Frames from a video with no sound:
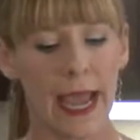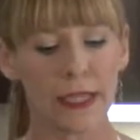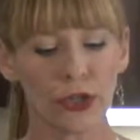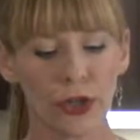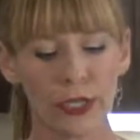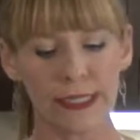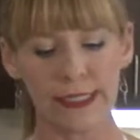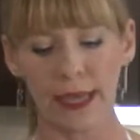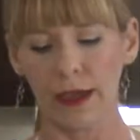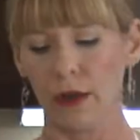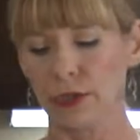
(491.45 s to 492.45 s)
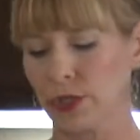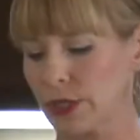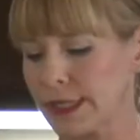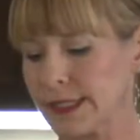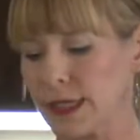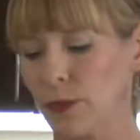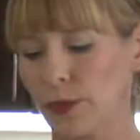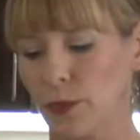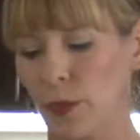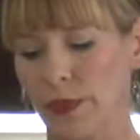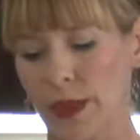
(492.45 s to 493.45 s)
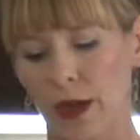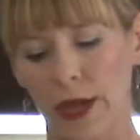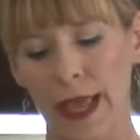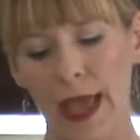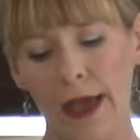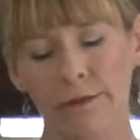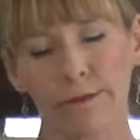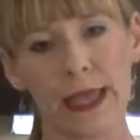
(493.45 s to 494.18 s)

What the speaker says: and you're going to tell, and you're going to see with the one that I already have